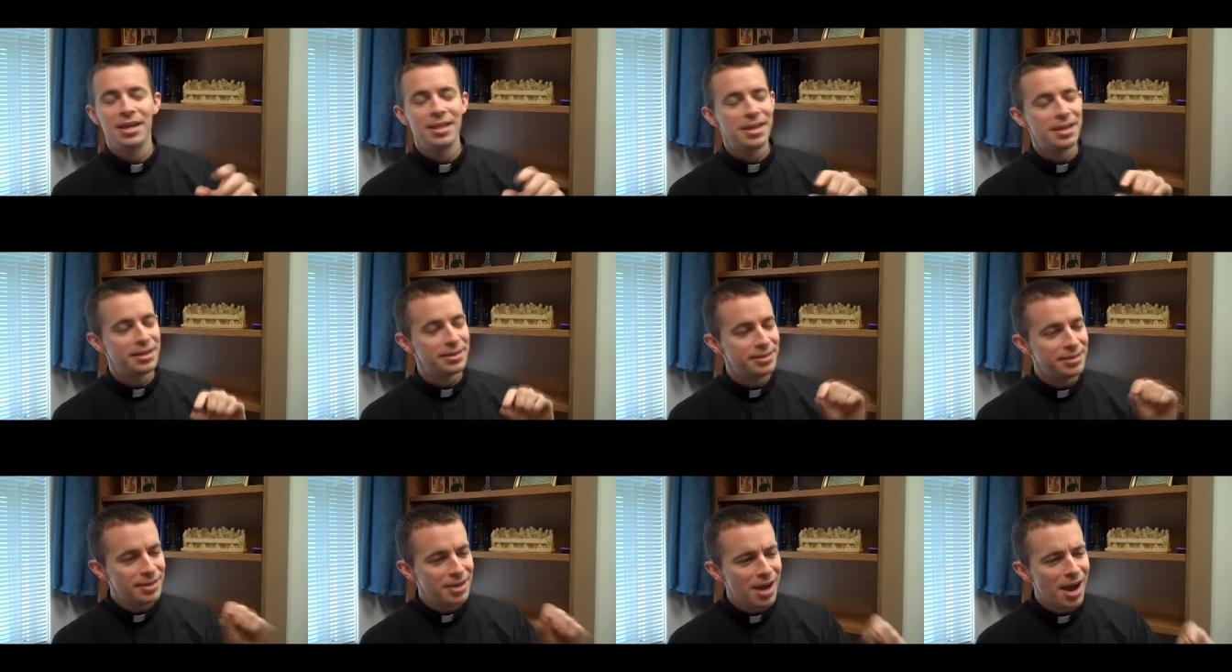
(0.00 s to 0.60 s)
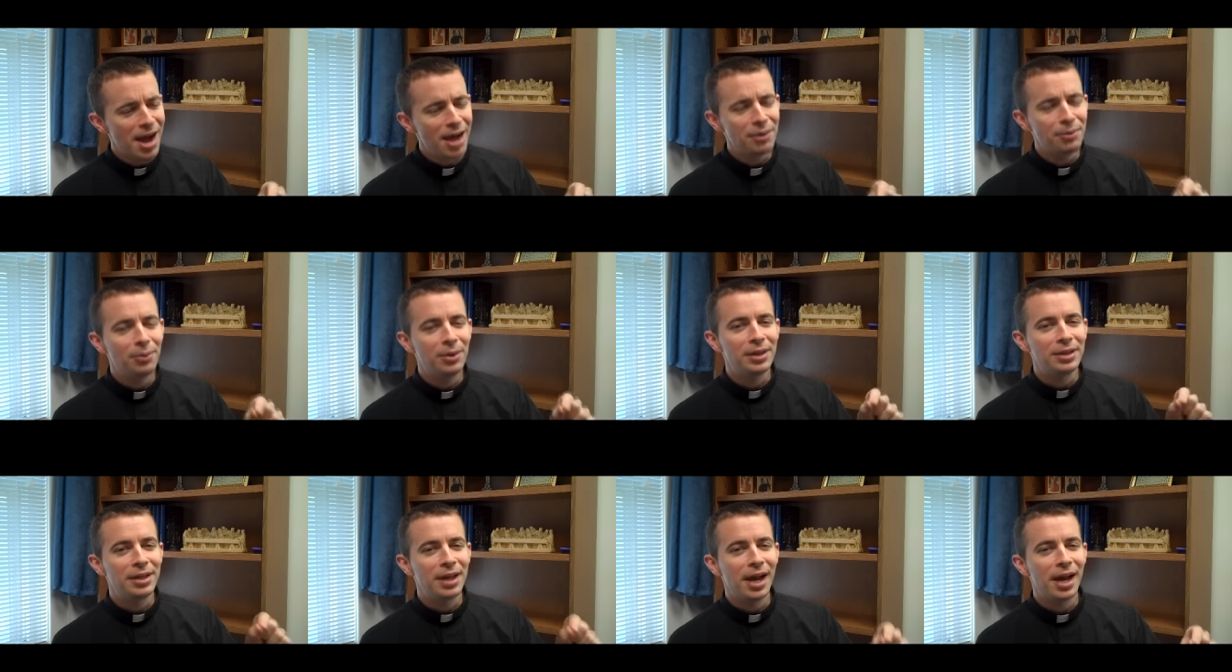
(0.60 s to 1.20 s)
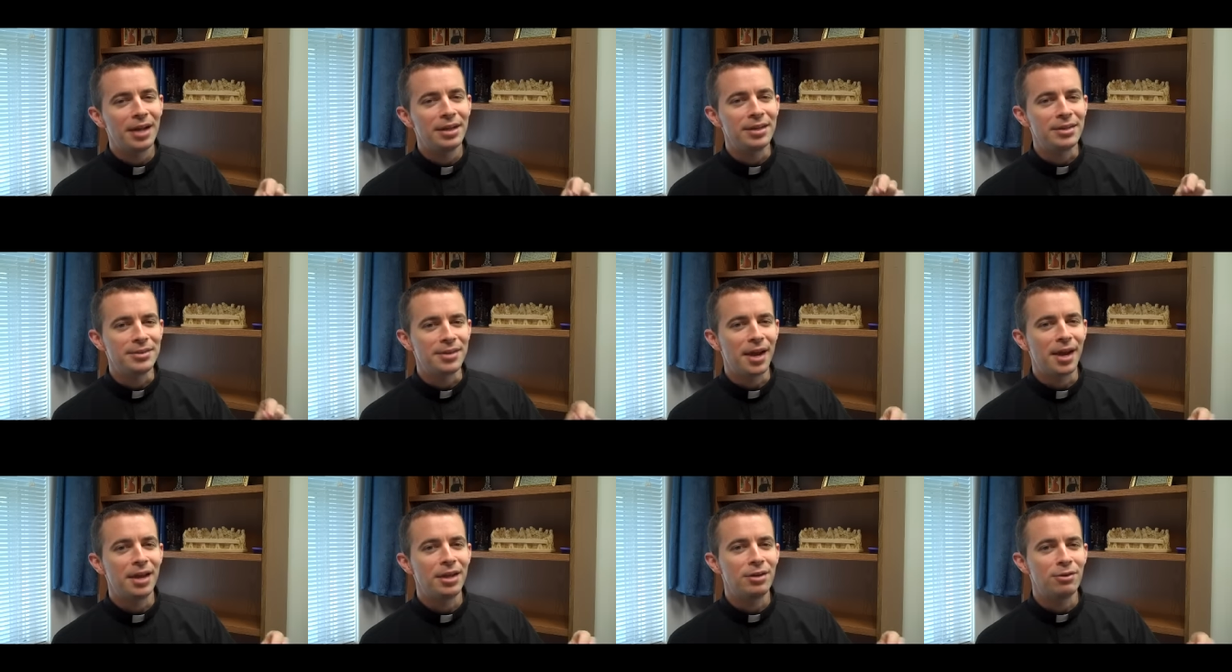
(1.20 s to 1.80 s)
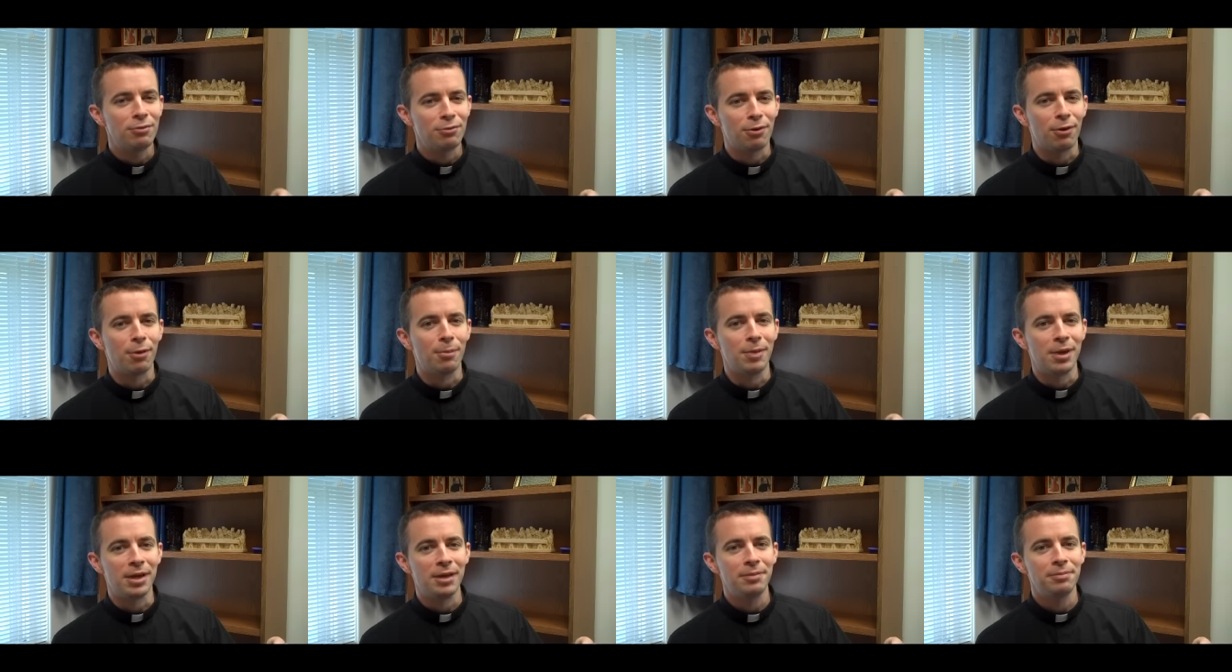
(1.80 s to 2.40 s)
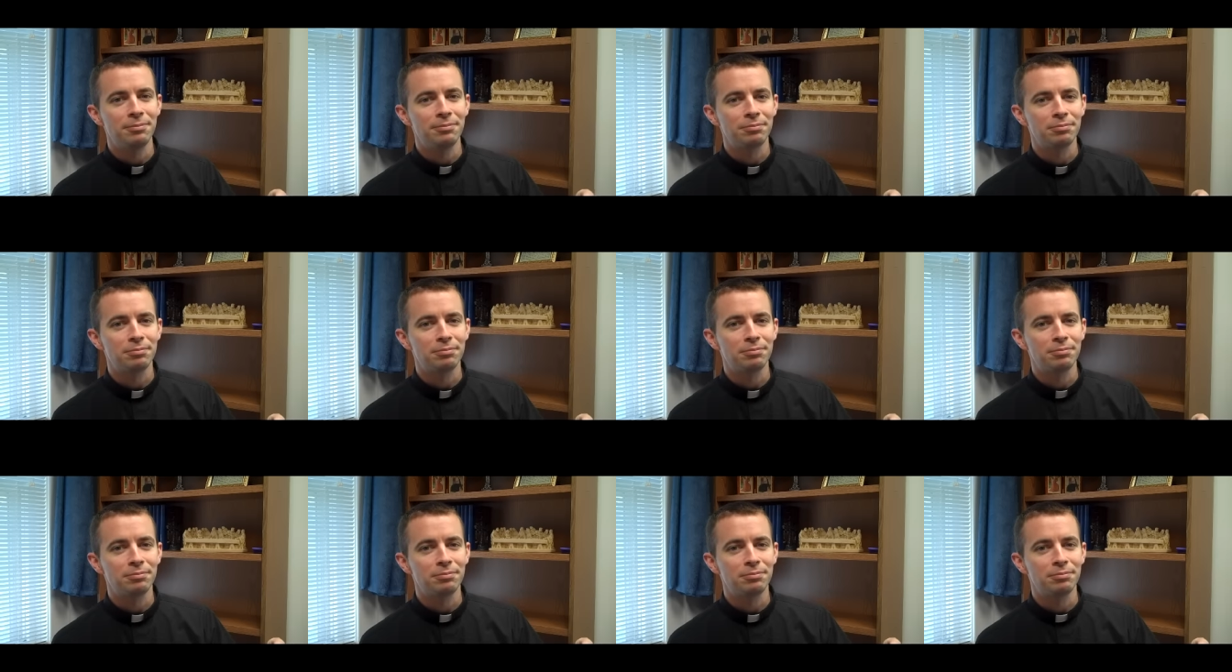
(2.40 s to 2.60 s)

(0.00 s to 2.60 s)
that is not what God designed for me,